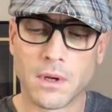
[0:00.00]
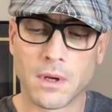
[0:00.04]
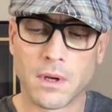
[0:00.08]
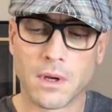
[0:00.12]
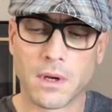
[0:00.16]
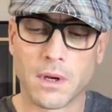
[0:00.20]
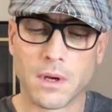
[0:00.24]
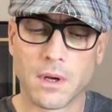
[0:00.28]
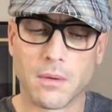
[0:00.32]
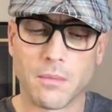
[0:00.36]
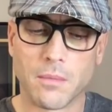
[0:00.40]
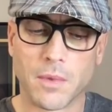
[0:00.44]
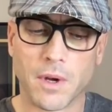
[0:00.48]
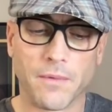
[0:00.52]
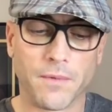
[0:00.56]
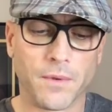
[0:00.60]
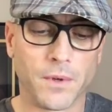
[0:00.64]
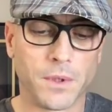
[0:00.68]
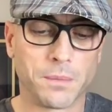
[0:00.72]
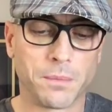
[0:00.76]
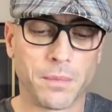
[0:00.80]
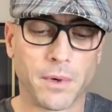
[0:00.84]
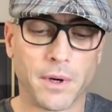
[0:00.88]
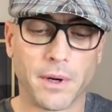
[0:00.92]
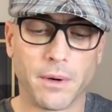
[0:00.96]
Uh, my
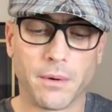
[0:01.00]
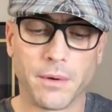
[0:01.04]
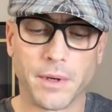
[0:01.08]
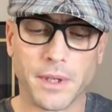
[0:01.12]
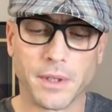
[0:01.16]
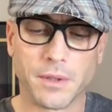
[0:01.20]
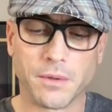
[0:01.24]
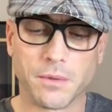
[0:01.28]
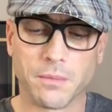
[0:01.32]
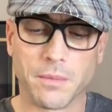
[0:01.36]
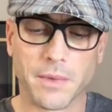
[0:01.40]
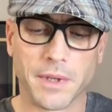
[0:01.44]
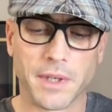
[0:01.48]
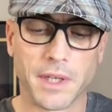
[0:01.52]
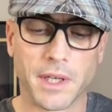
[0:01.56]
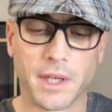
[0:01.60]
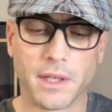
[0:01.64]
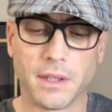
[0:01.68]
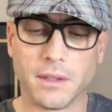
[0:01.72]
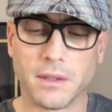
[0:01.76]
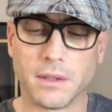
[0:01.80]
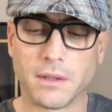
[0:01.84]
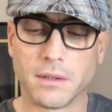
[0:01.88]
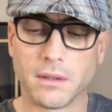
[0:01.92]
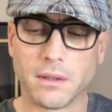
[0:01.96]
first priority is with my
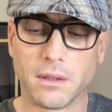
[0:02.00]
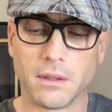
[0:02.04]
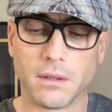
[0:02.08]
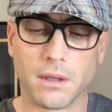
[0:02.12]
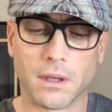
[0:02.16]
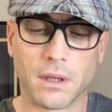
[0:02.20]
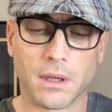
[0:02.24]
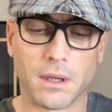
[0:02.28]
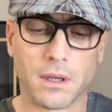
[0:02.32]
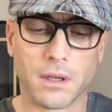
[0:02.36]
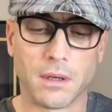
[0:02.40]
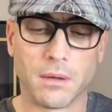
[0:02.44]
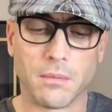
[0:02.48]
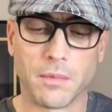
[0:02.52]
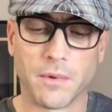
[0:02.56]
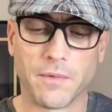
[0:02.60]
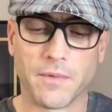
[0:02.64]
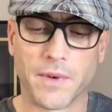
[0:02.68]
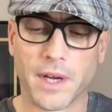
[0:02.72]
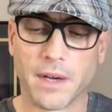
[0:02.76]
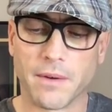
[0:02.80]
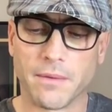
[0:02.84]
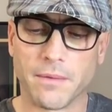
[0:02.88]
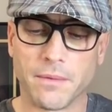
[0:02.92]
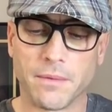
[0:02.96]
kids. Um, if
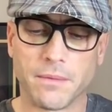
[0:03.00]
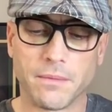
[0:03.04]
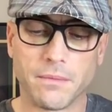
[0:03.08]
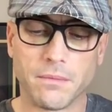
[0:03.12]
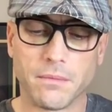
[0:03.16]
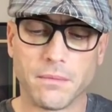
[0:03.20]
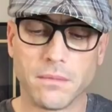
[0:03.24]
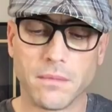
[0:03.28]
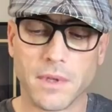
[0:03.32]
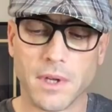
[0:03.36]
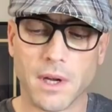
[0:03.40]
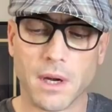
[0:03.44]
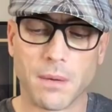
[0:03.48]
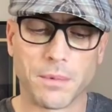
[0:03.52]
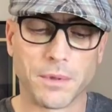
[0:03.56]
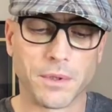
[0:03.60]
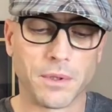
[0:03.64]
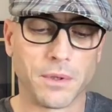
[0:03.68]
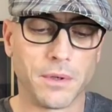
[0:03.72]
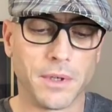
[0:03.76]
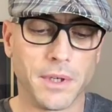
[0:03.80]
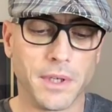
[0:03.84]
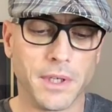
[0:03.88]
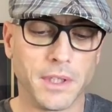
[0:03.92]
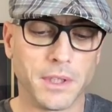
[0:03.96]
I have the
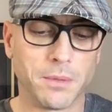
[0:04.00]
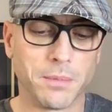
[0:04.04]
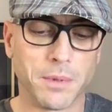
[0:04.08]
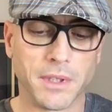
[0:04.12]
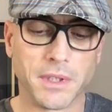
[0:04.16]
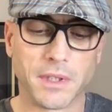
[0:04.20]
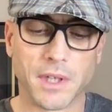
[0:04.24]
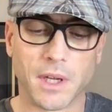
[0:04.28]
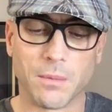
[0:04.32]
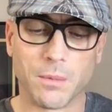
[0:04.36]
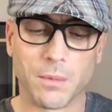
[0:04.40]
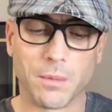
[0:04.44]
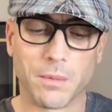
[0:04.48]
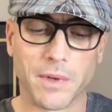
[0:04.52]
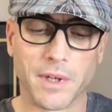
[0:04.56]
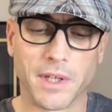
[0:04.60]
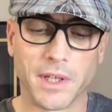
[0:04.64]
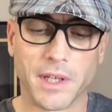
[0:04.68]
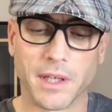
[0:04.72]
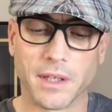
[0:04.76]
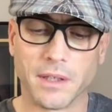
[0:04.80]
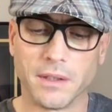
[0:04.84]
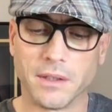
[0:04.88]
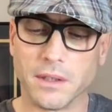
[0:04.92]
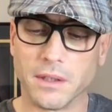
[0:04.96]
opportunity to spend time with my
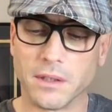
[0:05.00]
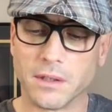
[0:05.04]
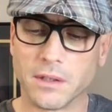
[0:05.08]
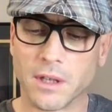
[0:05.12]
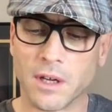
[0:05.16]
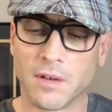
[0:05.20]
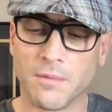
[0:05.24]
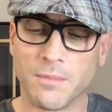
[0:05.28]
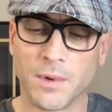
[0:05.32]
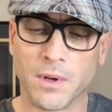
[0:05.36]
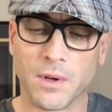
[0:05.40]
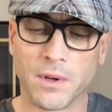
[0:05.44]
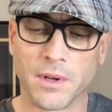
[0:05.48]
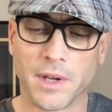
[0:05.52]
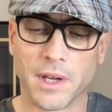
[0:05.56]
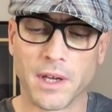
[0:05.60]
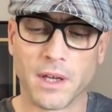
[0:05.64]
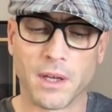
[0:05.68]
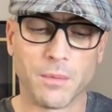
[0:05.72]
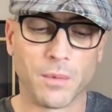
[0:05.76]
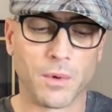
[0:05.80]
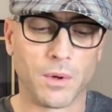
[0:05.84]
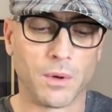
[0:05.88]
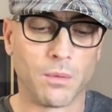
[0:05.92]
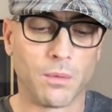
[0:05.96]
kids at a softball
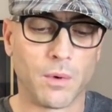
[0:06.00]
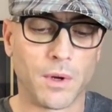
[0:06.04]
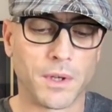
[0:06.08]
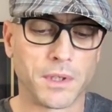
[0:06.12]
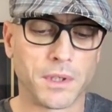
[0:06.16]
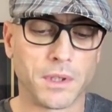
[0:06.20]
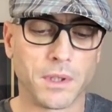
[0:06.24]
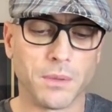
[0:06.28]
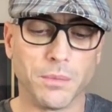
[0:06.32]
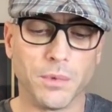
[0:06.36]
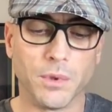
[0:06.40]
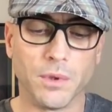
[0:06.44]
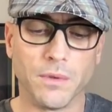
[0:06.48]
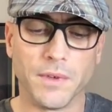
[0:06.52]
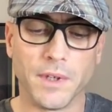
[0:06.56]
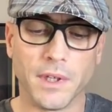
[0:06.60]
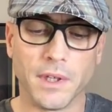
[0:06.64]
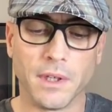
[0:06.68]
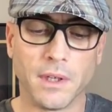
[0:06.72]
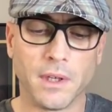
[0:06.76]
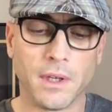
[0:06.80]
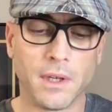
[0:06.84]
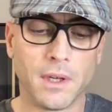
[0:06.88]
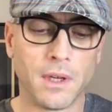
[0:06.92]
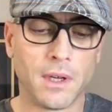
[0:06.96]
game or watching a
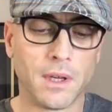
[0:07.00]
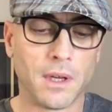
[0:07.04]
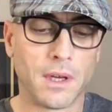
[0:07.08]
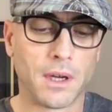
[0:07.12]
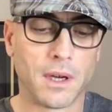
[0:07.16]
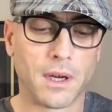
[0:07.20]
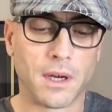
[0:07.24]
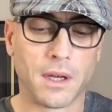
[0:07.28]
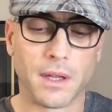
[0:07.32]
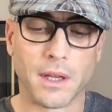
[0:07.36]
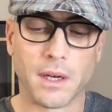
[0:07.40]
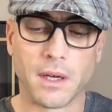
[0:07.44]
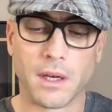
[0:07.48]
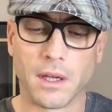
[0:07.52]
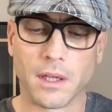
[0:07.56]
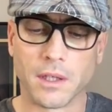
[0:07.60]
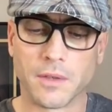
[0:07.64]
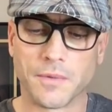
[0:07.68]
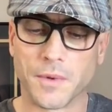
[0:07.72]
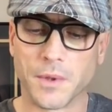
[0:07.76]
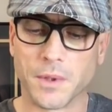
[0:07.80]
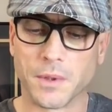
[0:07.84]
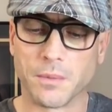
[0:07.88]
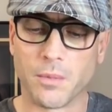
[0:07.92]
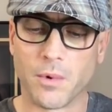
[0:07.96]
movie, uh, that takes
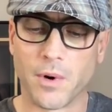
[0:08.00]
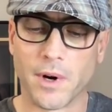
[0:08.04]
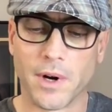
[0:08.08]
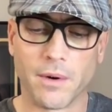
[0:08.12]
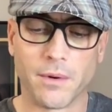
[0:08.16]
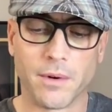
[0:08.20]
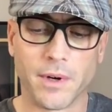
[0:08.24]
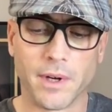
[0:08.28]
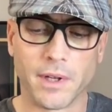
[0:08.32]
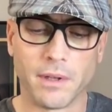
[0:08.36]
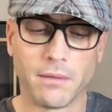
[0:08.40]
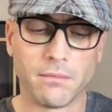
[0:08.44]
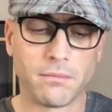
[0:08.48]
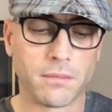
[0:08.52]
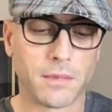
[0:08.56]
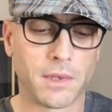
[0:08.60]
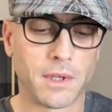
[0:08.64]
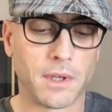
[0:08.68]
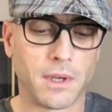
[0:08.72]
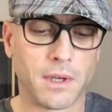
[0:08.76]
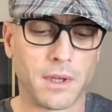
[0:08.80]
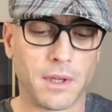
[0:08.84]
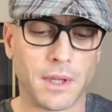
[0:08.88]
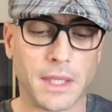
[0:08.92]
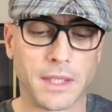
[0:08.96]
first priority.
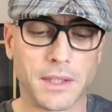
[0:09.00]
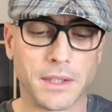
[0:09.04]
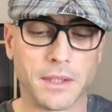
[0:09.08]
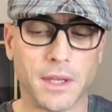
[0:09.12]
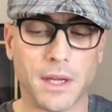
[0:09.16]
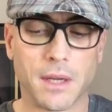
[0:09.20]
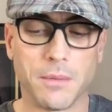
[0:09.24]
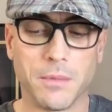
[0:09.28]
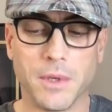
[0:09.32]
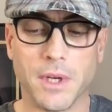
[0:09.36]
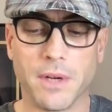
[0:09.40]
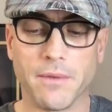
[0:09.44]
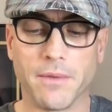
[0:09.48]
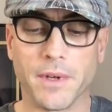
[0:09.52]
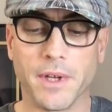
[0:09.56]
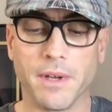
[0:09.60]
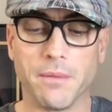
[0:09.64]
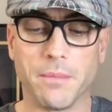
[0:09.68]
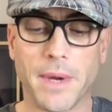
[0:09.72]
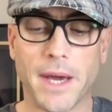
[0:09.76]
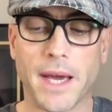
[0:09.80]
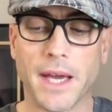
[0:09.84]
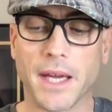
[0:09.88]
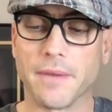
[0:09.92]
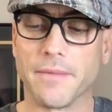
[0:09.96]
Uh, that's time you never get
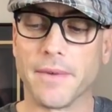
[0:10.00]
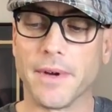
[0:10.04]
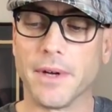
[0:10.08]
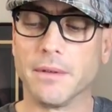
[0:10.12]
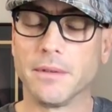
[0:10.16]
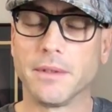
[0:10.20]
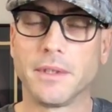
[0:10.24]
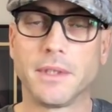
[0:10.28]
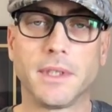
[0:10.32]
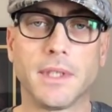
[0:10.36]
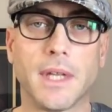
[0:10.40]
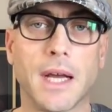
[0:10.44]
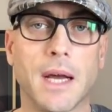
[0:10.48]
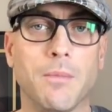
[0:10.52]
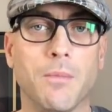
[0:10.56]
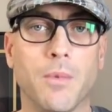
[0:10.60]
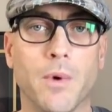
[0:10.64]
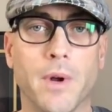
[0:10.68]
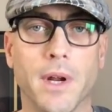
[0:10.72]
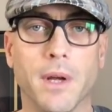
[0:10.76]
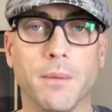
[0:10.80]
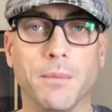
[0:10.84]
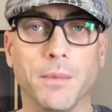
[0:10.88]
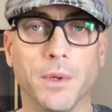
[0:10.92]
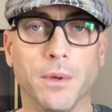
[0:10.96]
back. If I don't stop what
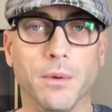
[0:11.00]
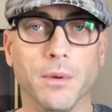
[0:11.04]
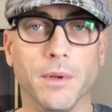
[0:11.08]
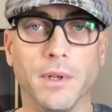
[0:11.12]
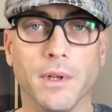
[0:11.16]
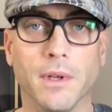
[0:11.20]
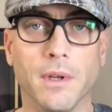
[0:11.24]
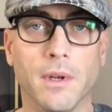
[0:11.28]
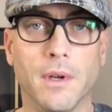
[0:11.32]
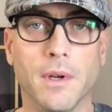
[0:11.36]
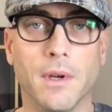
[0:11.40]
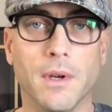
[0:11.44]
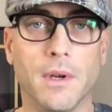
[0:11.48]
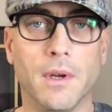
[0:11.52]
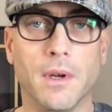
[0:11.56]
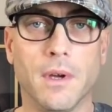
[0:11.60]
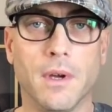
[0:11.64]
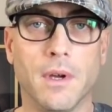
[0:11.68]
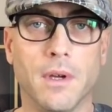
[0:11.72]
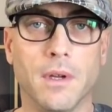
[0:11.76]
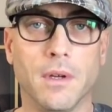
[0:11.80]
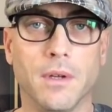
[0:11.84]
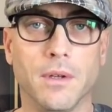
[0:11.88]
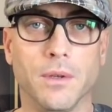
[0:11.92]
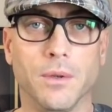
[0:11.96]
I'm doing
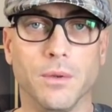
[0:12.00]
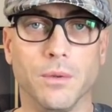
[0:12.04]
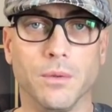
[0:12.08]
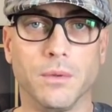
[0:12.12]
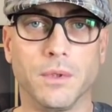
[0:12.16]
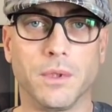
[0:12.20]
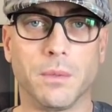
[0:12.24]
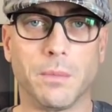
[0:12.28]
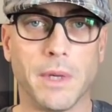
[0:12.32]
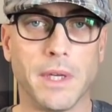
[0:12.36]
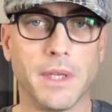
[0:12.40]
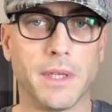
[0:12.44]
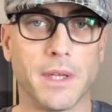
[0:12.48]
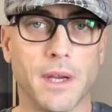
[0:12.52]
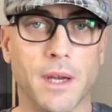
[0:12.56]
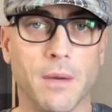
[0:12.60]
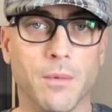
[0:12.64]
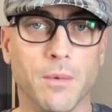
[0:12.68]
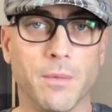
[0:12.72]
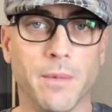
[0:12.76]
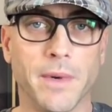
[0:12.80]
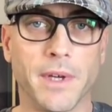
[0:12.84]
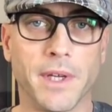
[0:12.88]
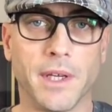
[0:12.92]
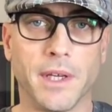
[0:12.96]
to spend time
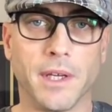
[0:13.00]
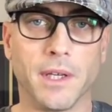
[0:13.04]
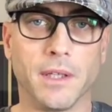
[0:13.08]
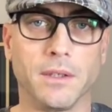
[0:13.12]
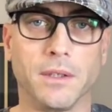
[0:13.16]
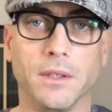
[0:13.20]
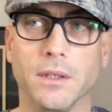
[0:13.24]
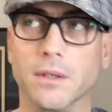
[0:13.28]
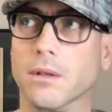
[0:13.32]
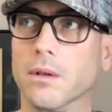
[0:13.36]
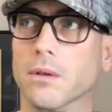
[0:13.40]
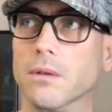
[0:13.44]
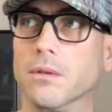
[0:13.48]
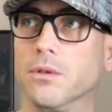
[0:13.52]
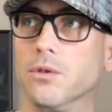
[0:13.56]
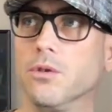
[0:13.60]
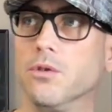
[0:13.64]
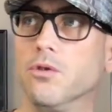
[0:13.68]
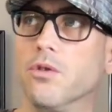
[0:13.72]
with my kids, to go to